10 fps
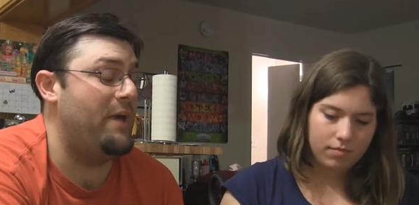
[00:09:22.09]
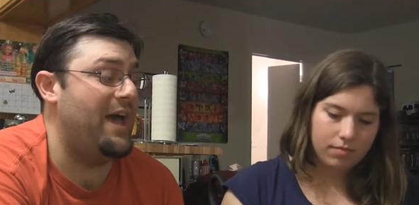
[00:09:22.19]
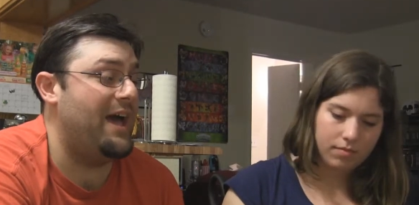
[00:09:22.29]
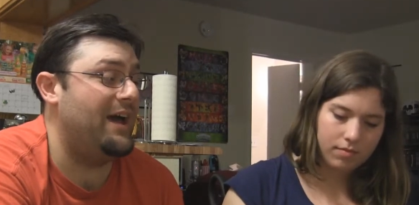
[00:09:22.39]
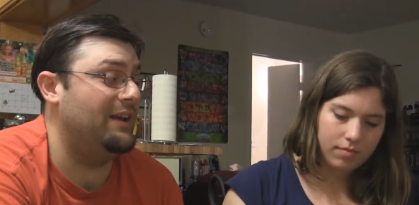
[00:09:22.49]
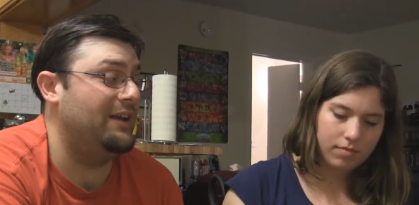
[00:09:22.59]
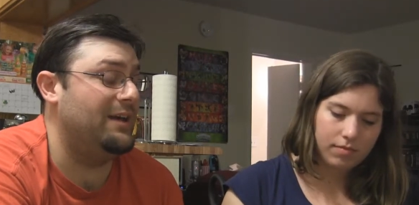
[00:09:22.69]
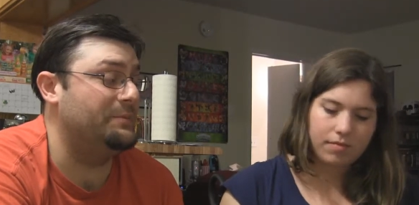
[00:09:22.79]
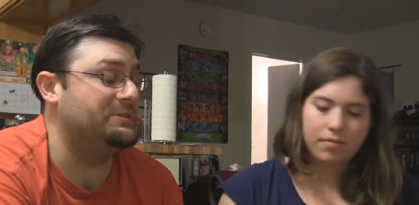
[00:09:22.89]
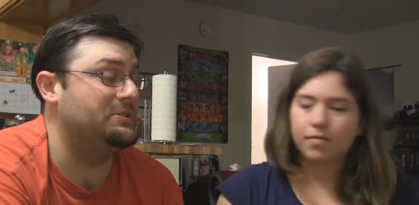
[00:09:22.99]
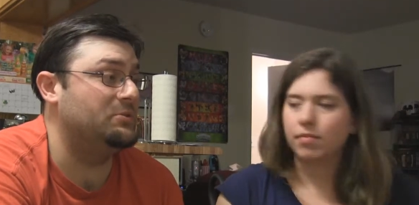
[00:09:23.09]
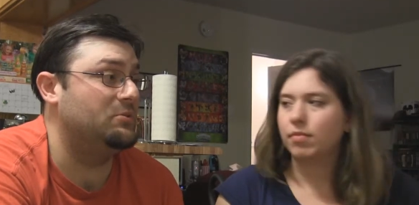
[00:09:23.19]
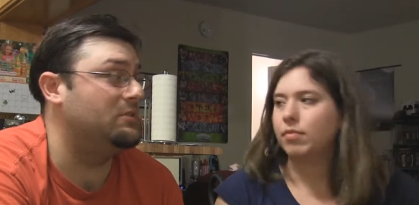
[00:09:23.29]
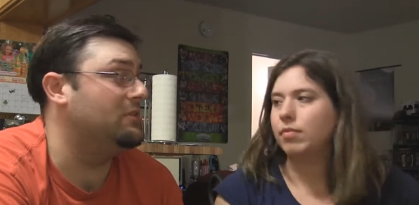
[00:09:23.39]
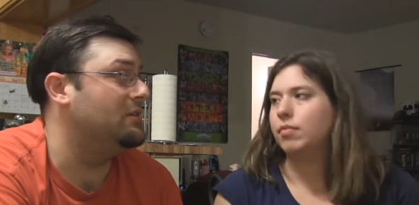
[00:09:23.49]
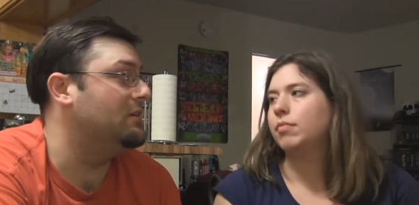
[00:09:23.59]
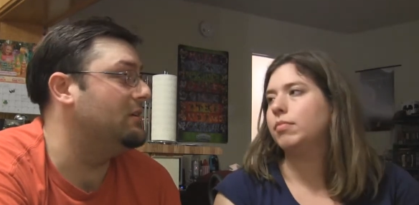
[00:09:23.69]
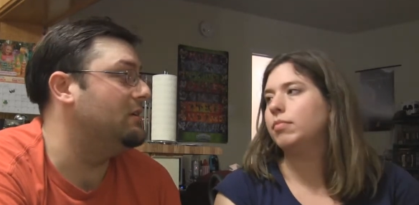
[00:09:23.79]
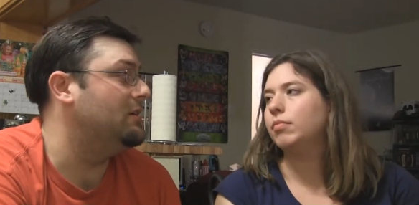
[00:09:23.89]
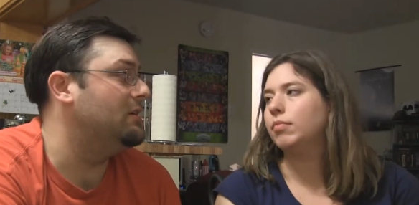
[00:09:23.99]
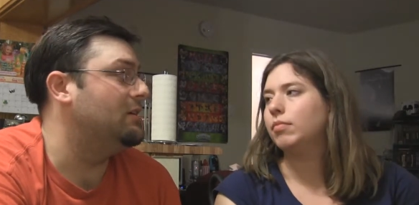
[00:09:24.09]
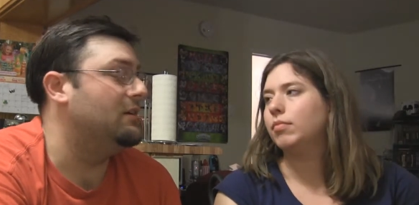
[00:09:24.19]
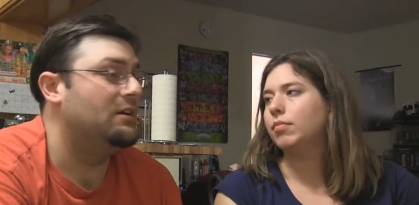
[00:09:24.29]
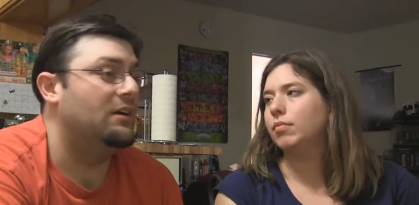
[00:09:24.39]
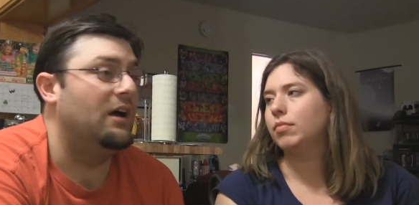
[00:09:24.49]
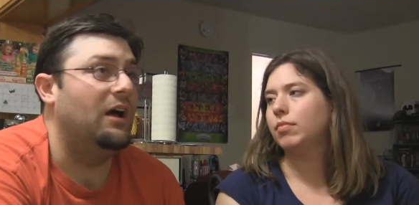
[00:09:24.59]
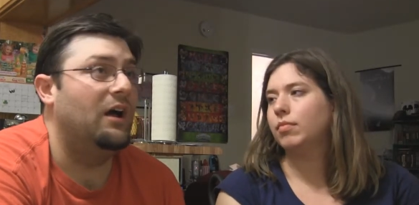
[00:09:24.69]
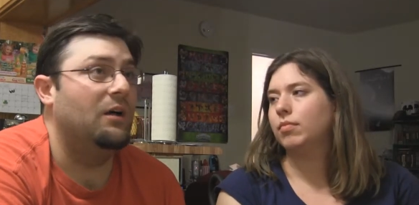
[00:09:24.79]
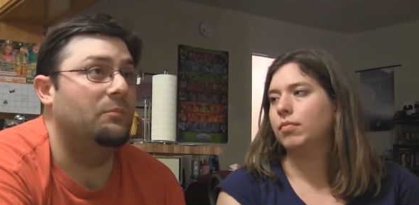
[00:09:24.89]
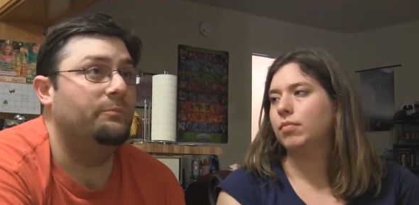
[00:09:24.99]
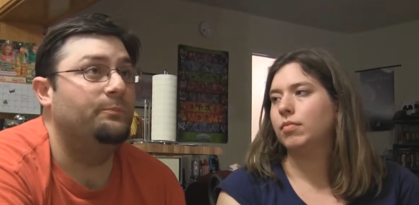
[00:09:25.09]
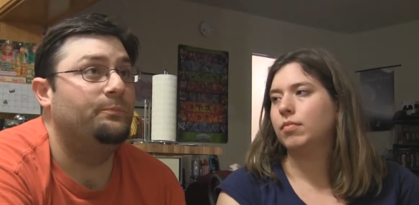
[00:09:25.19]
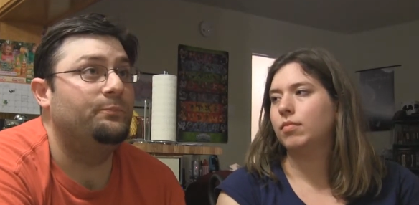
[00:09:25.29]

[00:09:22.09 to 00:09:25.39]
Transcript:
Speaker 1: bad episode. Mm. Um,